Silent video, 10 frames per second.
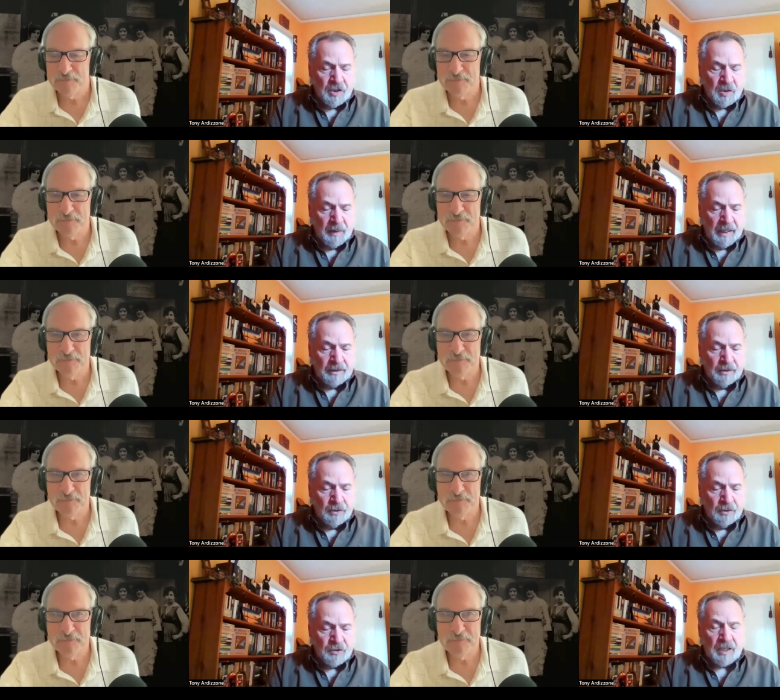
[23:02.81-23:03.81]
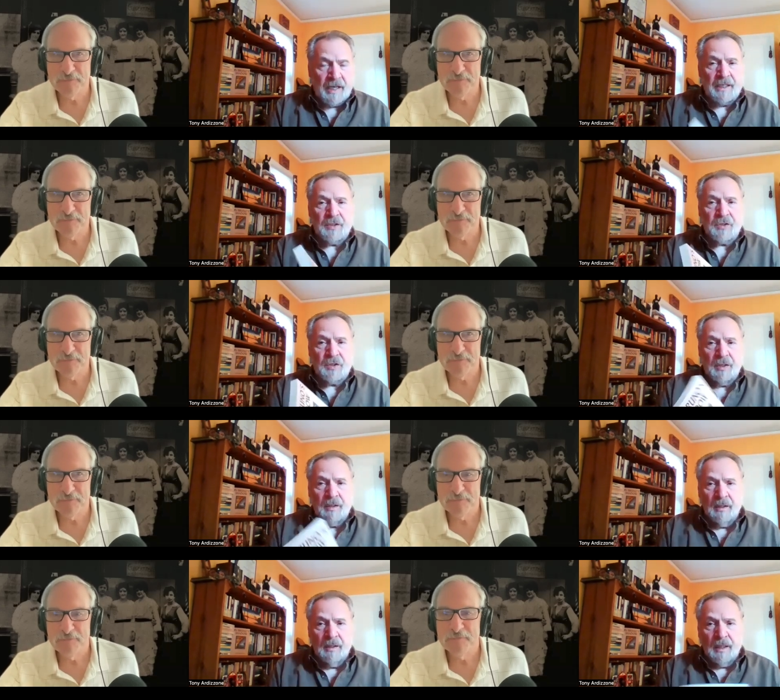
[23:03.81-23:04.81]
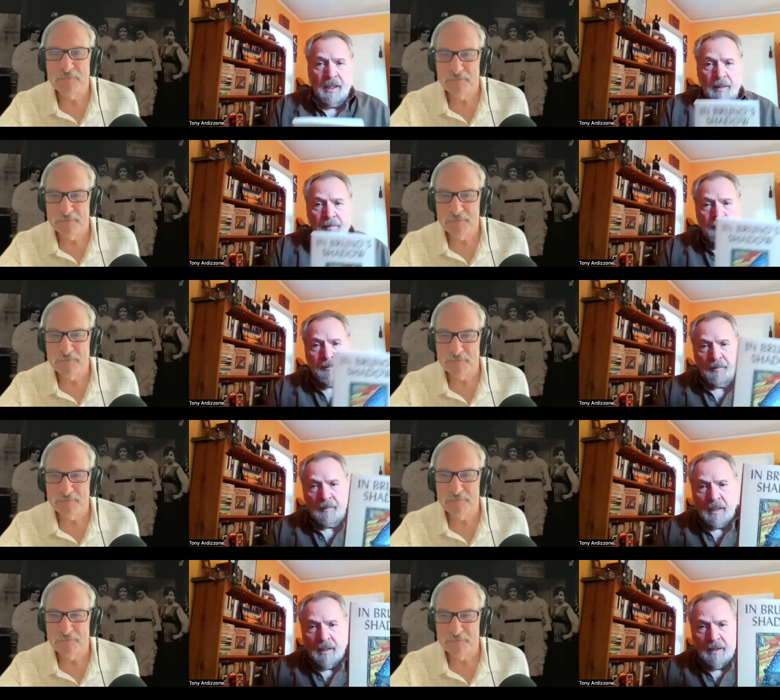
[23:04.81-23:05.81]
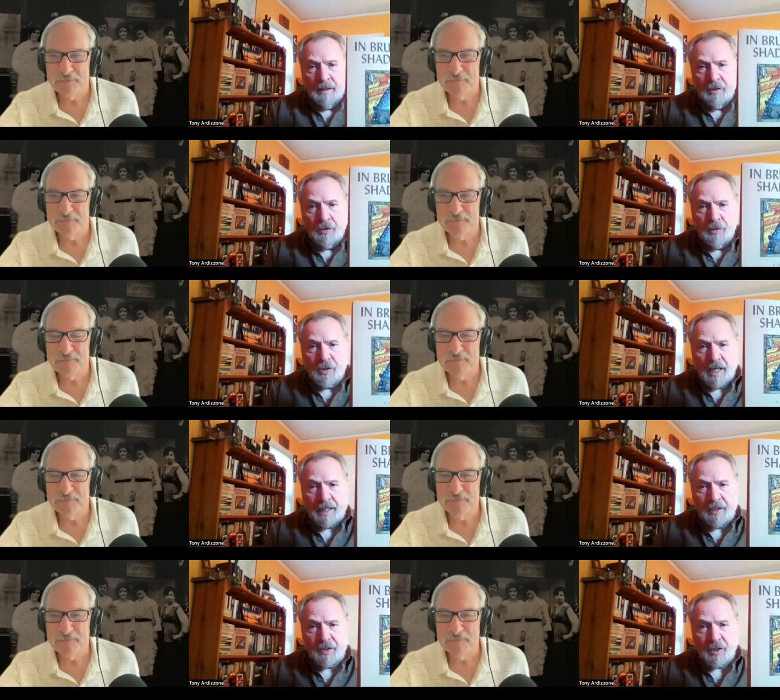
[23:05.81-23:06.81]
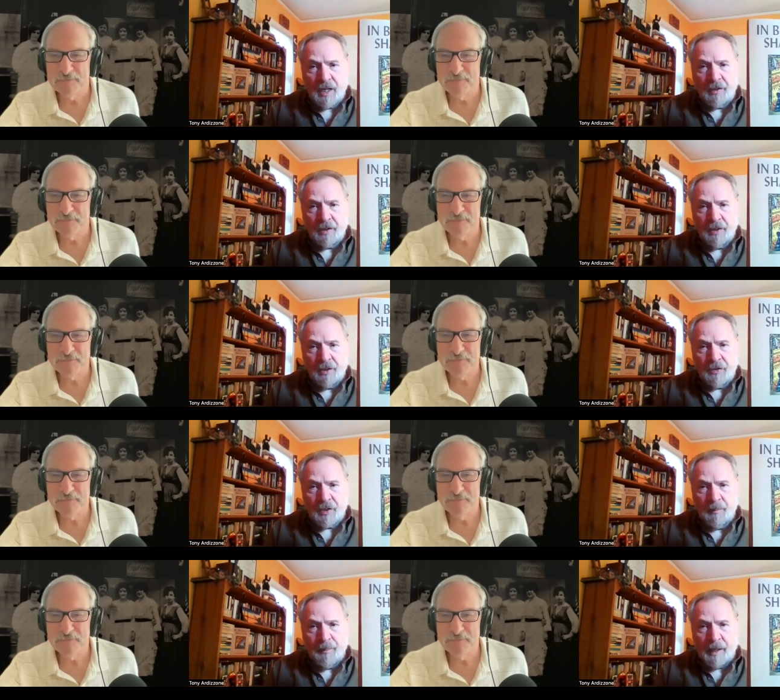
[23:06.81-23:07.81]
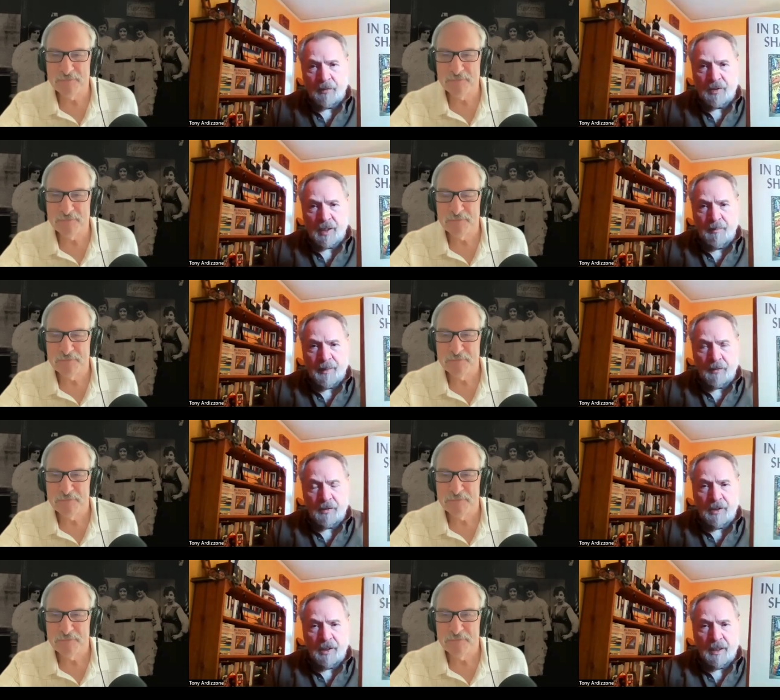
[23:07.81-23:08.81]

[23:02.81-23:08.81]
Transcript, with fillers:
Speaker 1: began to do science um, do science articles about about the